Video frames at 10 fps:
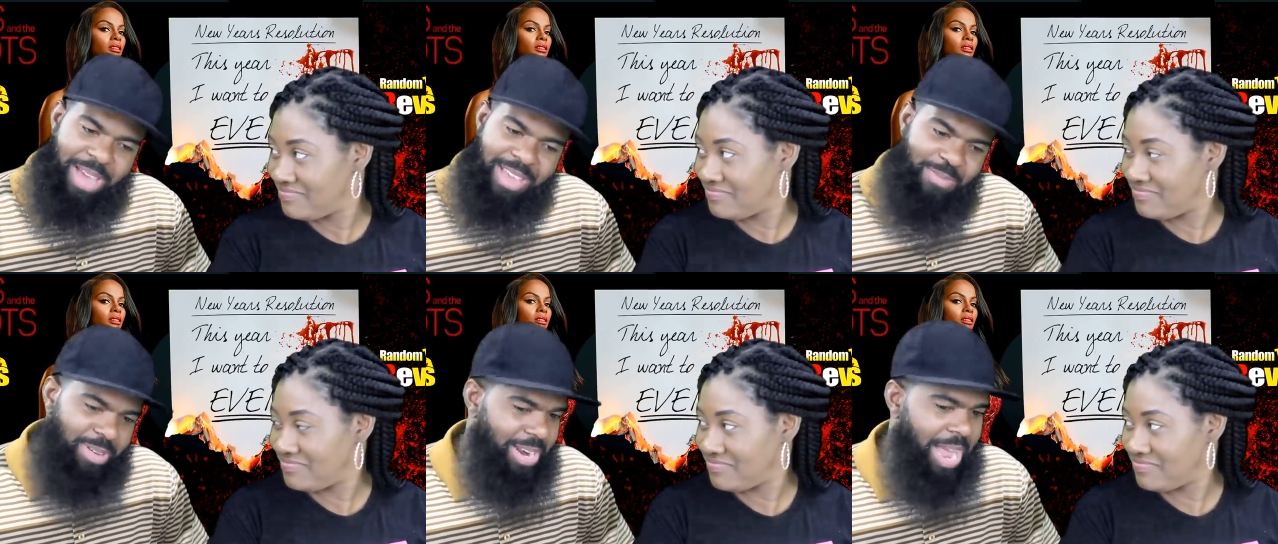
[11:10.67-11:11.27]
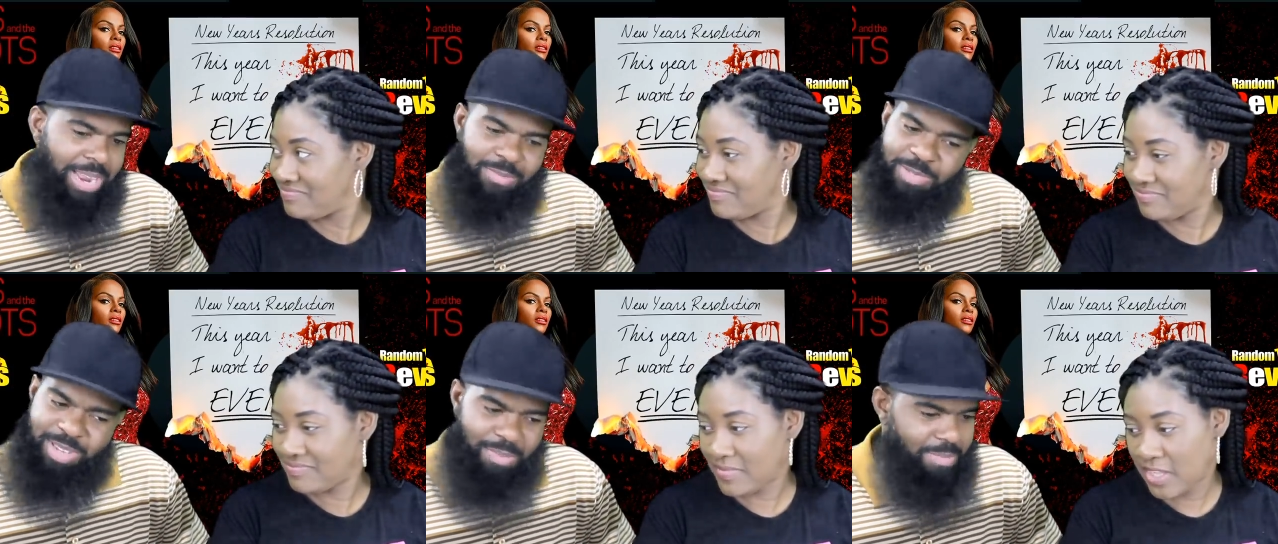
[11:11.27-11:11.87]
Speaker 1: man, you be
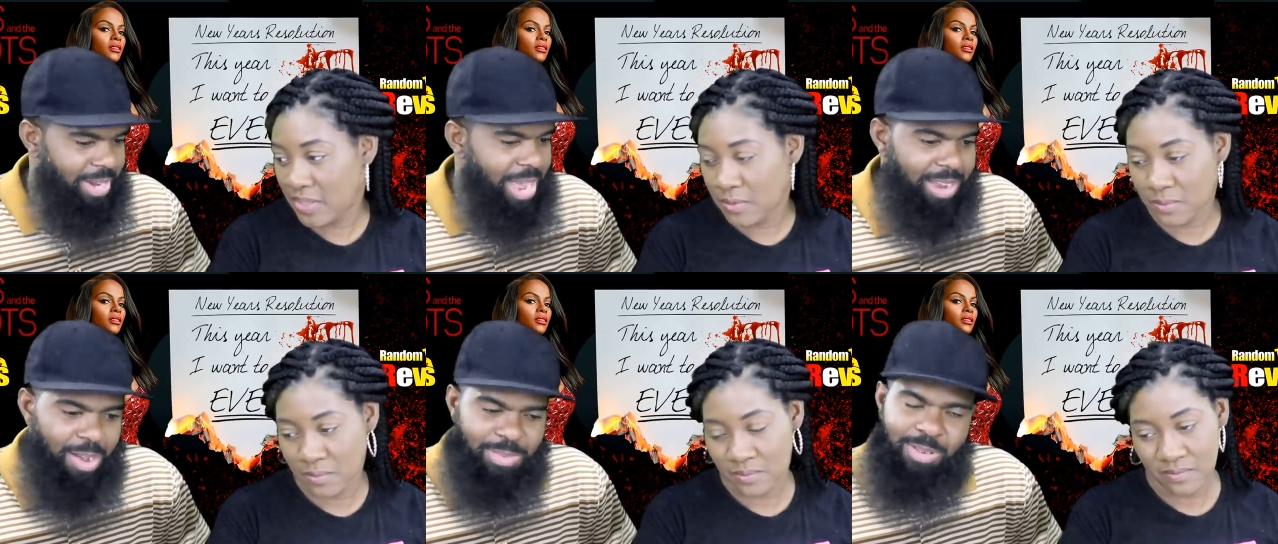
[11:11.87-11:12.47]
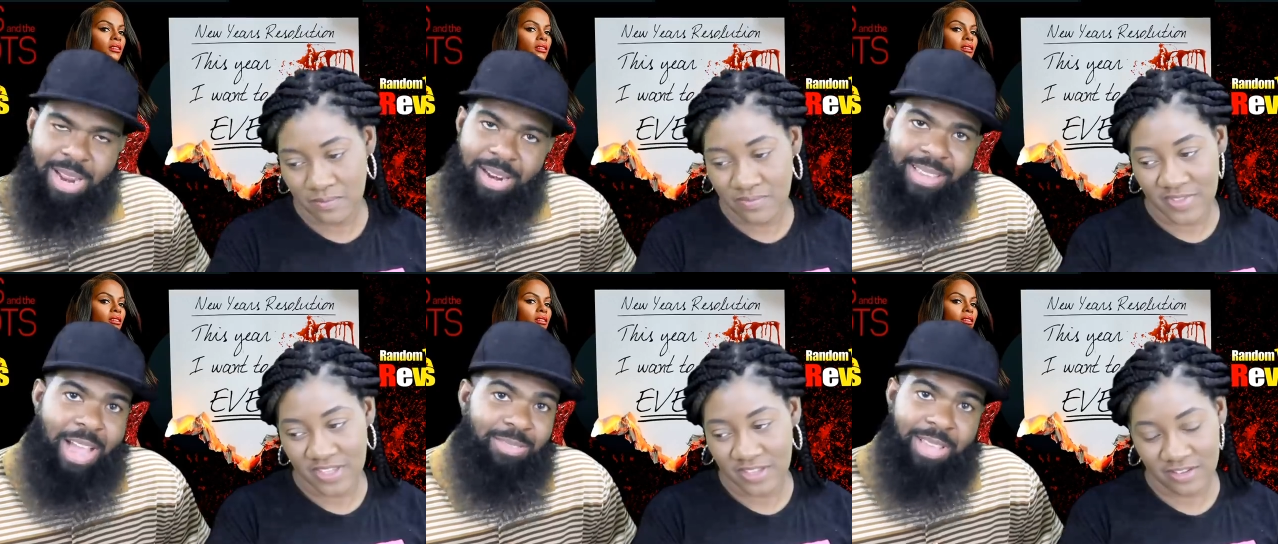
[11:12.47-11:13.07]
like, something better not come through
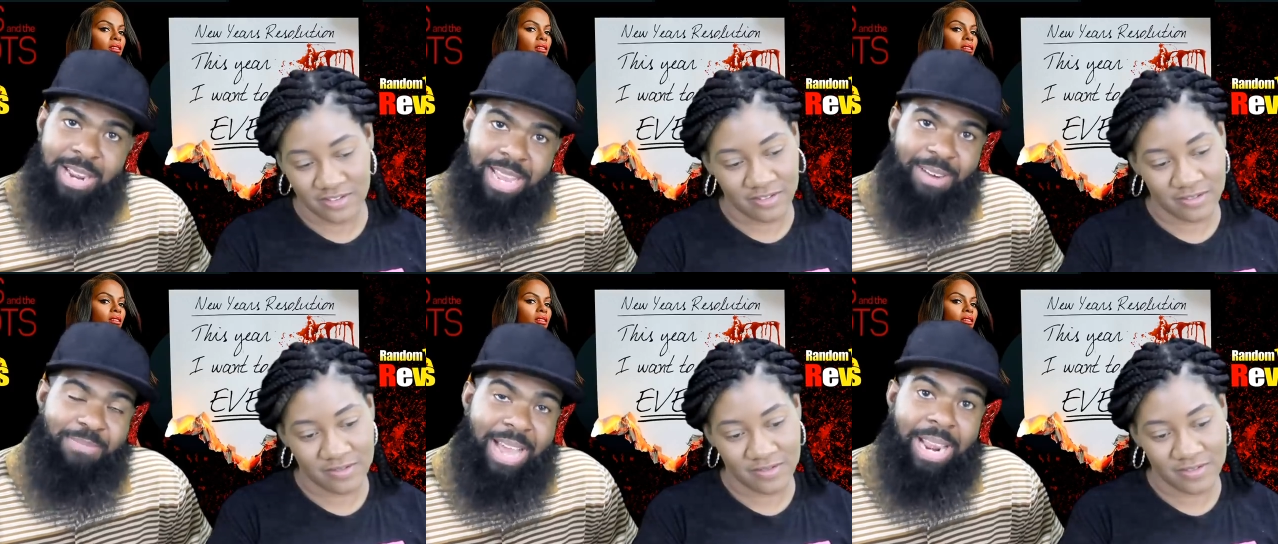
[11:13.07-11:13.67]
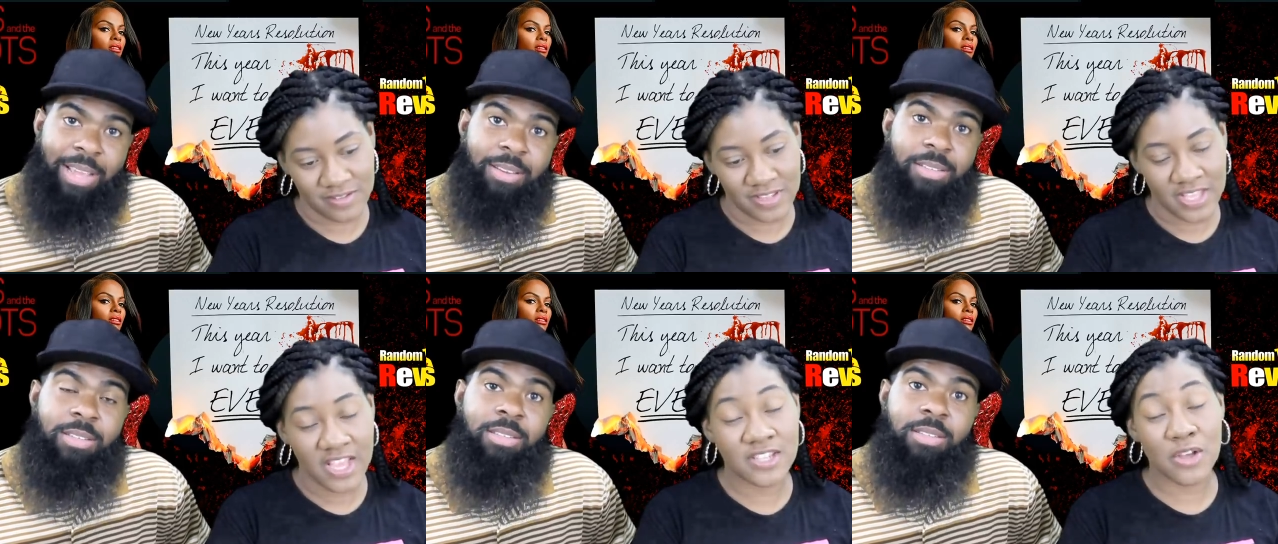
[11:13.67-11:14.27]
that account and take that money.
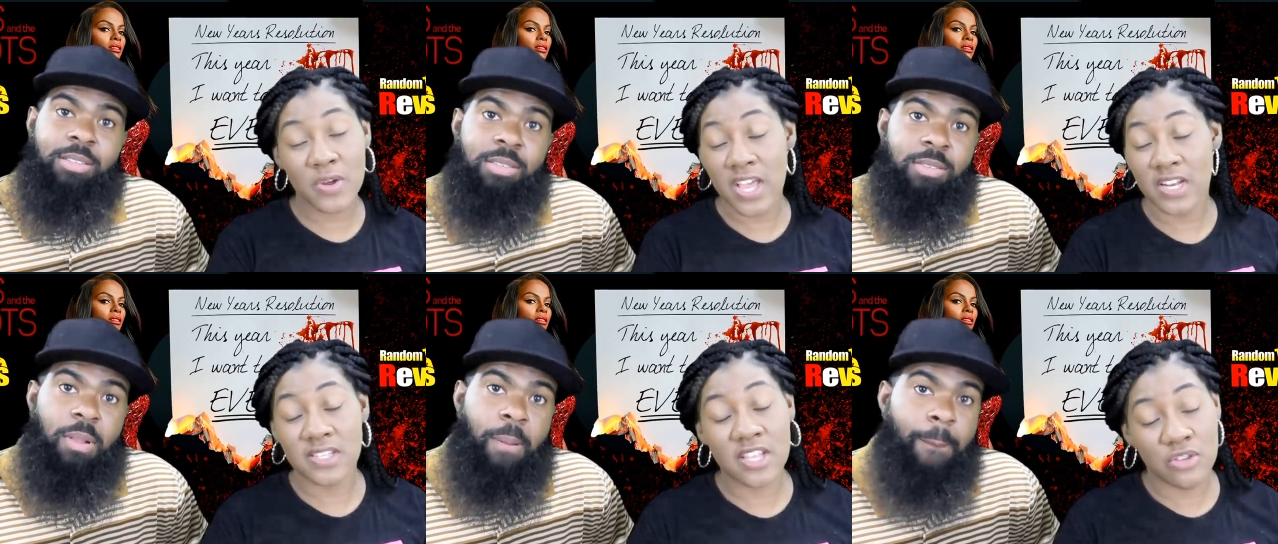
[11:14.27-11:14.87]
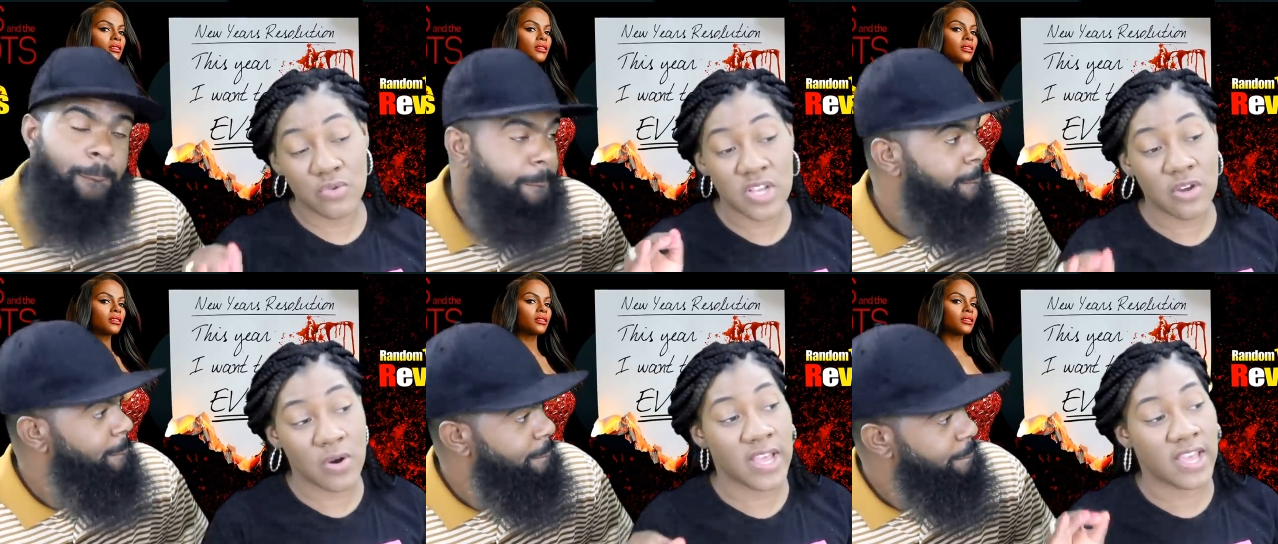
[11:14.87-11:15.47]
He told Candace, say
Speaker 2: you can go